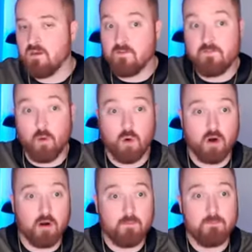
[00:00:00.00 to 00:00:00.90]

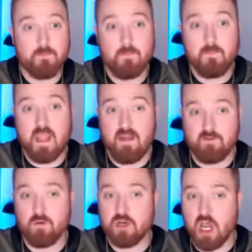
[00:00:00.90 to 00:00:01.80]
for
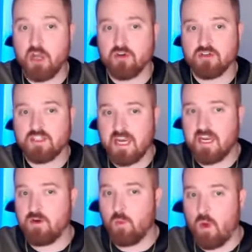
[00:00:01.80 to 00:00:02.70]
everyone to
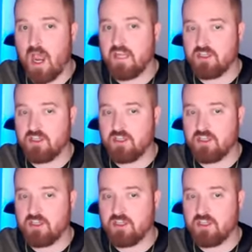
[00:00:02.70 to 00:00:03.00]
understand why